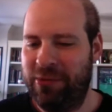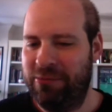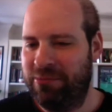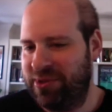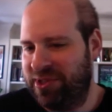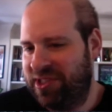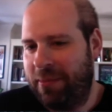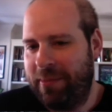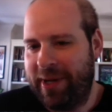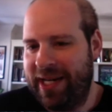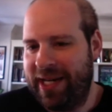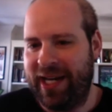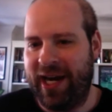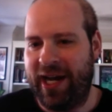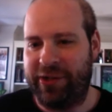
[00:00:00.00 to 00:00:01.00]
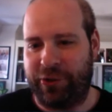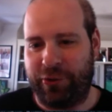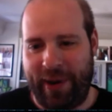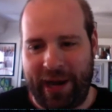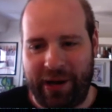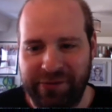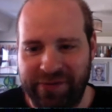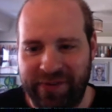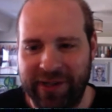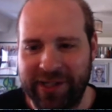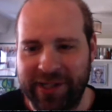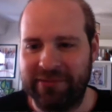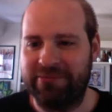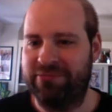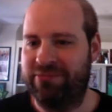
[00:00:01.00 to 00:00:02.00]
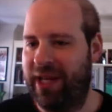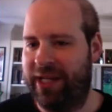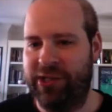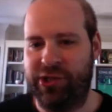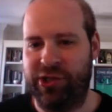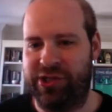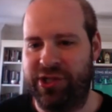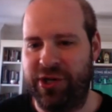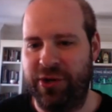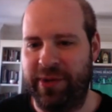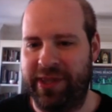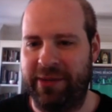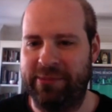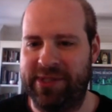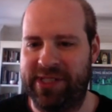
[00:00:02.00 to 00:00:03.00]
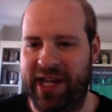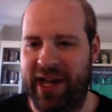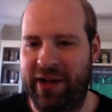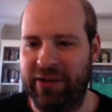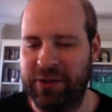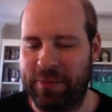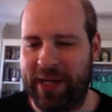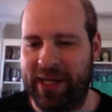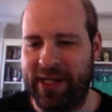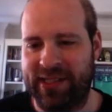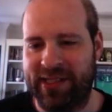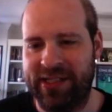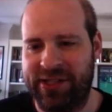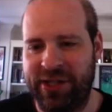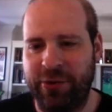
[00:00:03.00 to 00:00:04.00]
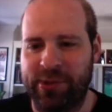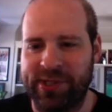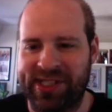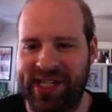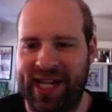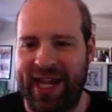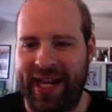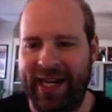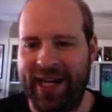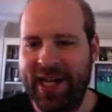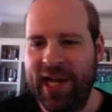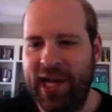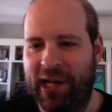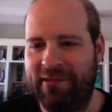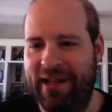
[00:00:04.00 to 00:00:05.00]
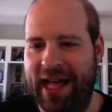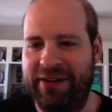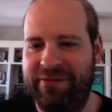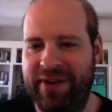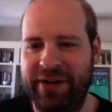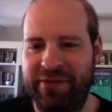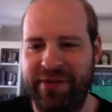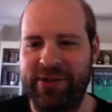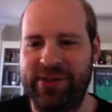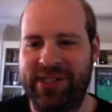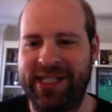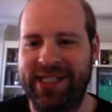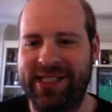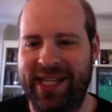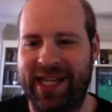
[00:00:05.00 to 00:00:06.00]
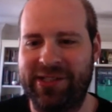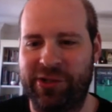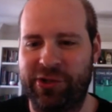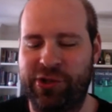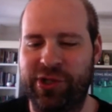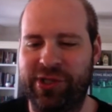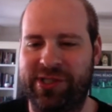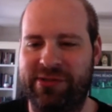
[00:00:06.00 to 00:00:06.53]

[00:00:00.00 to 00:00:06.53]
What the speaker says: Well, somebody can either crowdfund it, they could just do it themselves, because as you were saying, a lot of interviews these days are just